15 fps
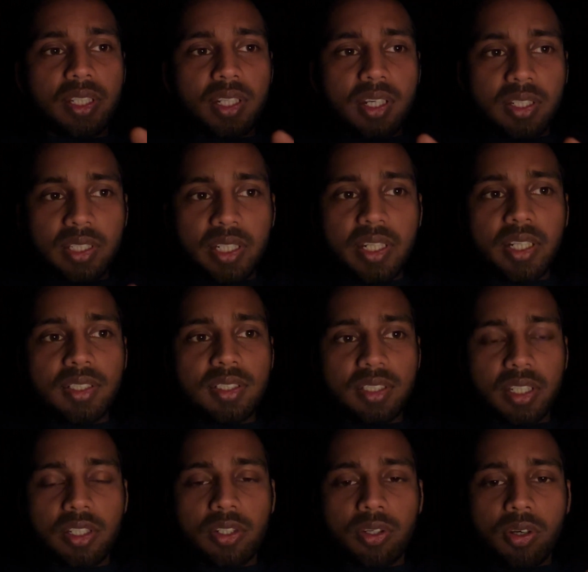architects
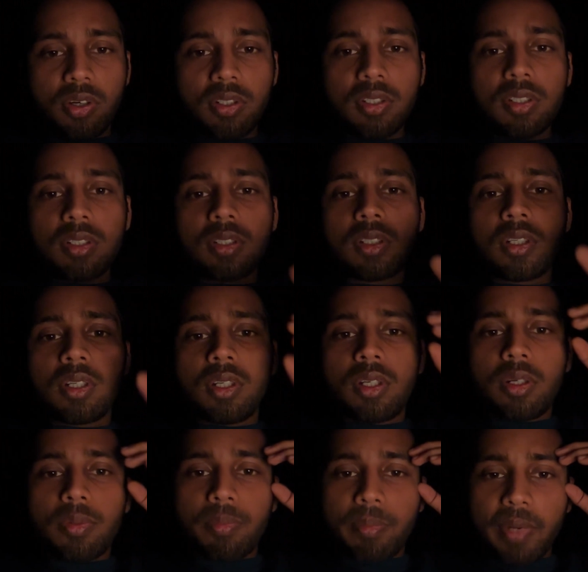cannot
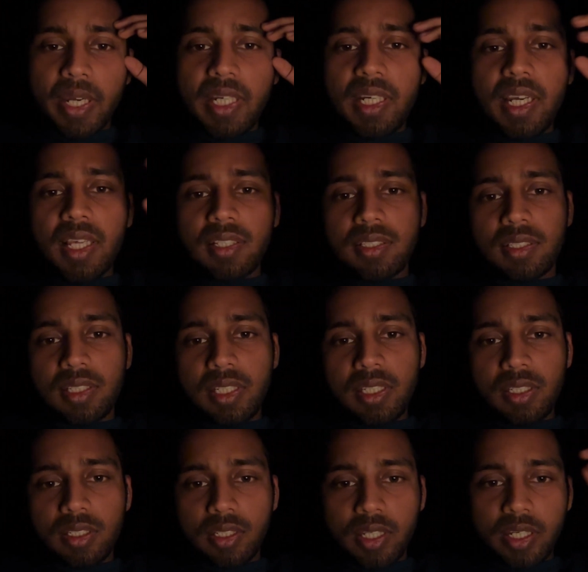
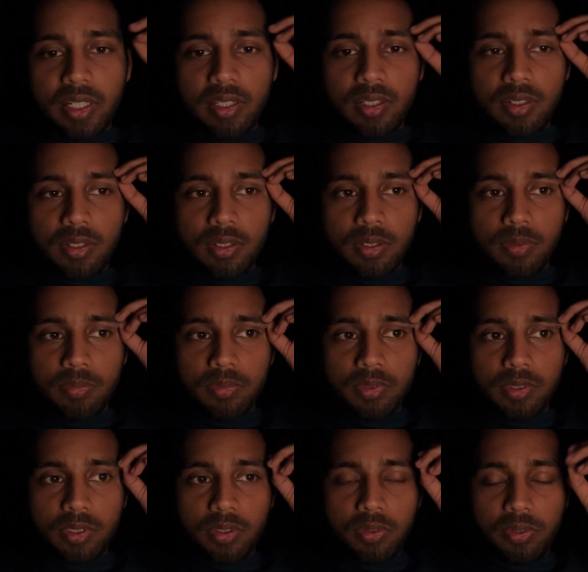mindlessly and
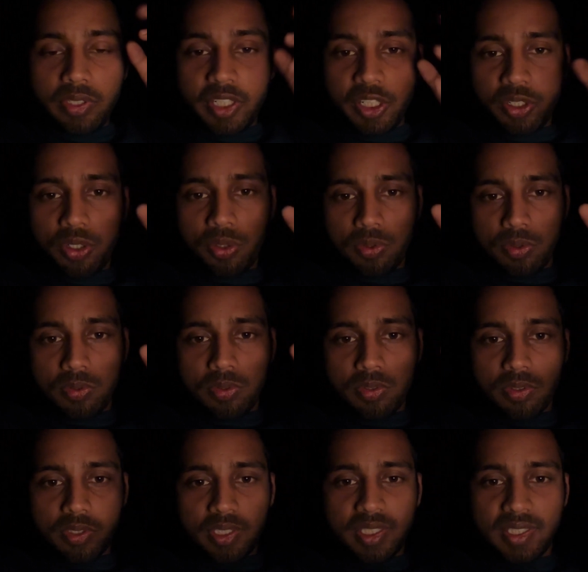ditto,
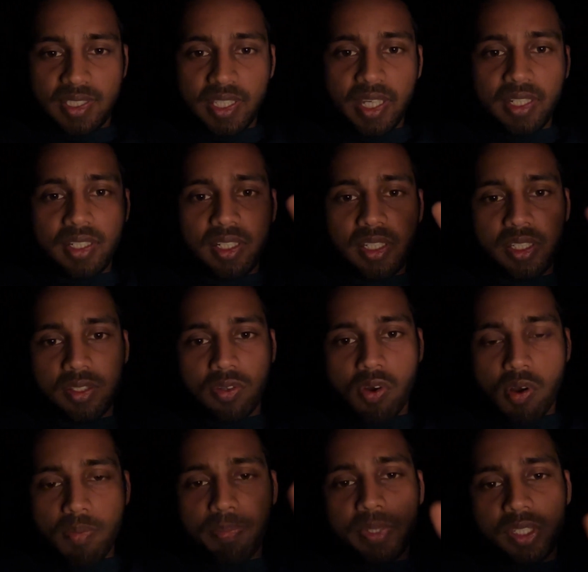exactly
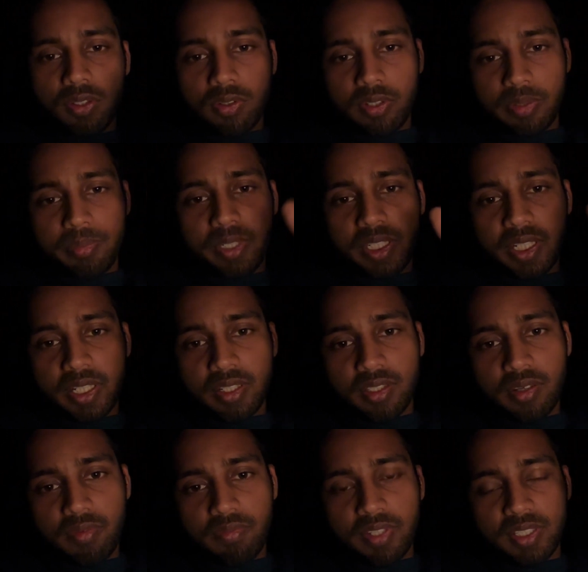copy or imitate
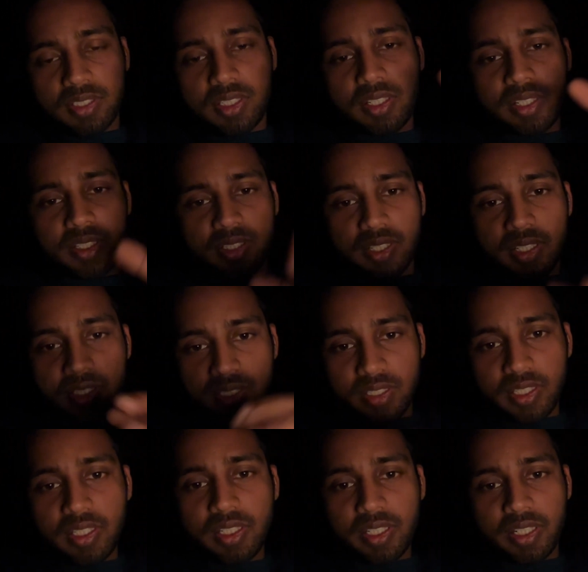the western designs
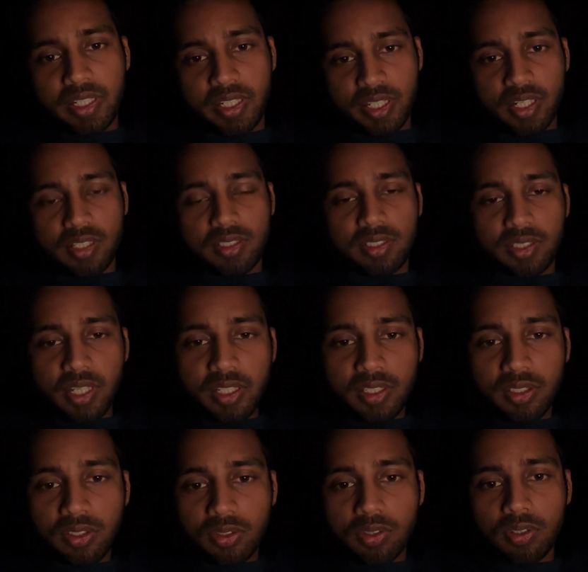in India. That
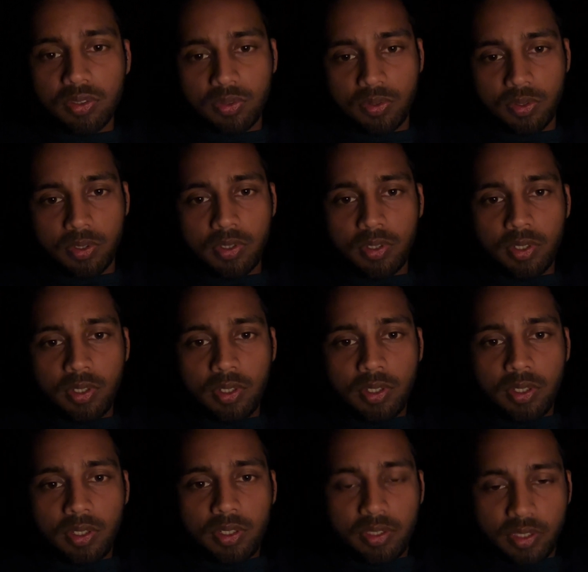is not good.
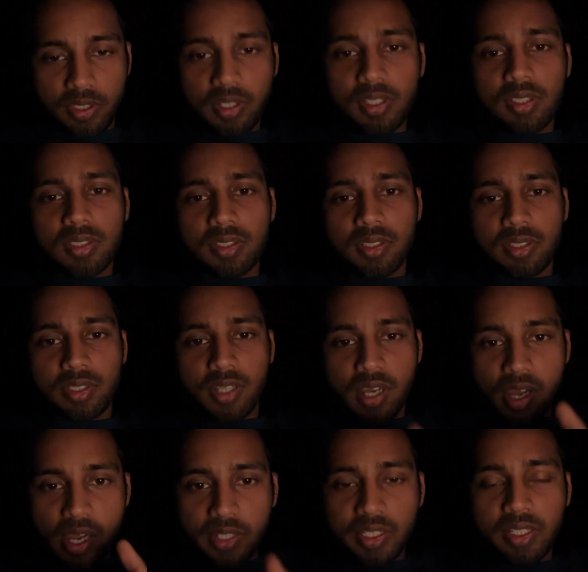Thus the
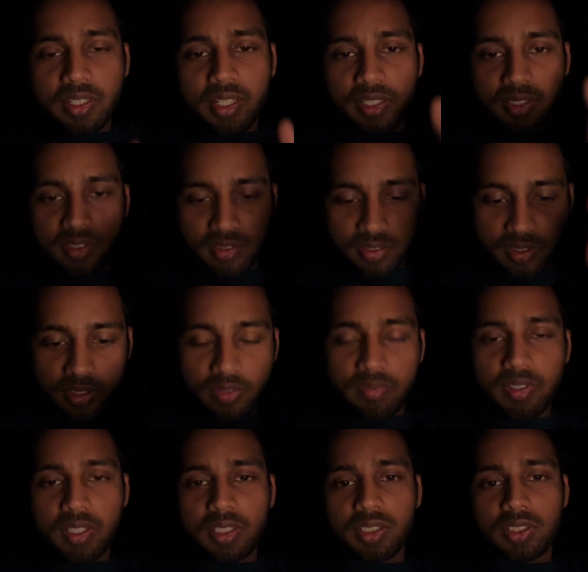architects,
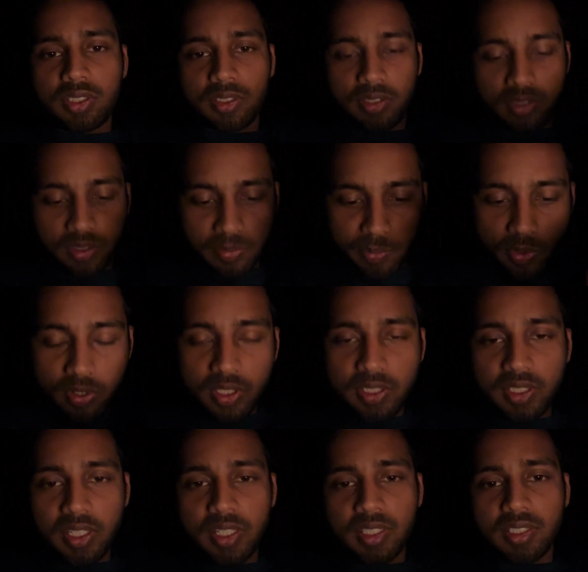civil engineers,
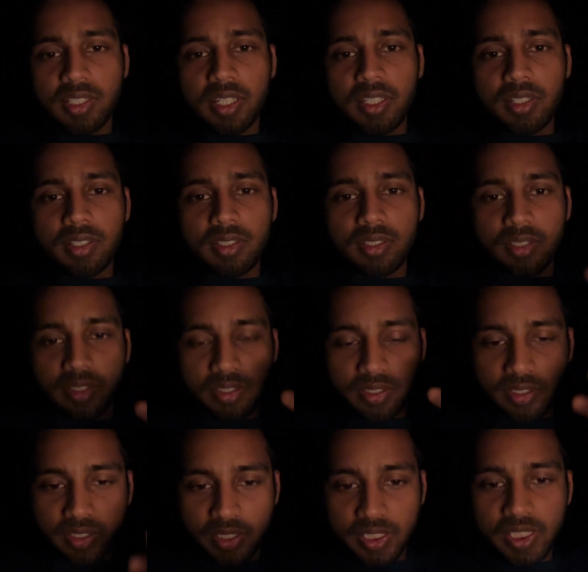policy designers
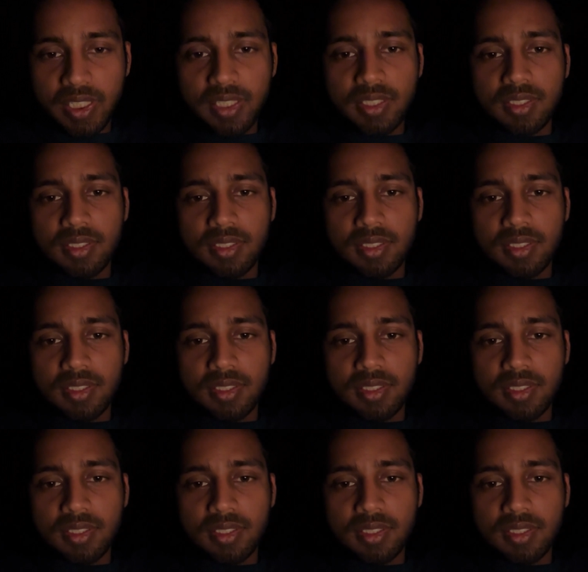need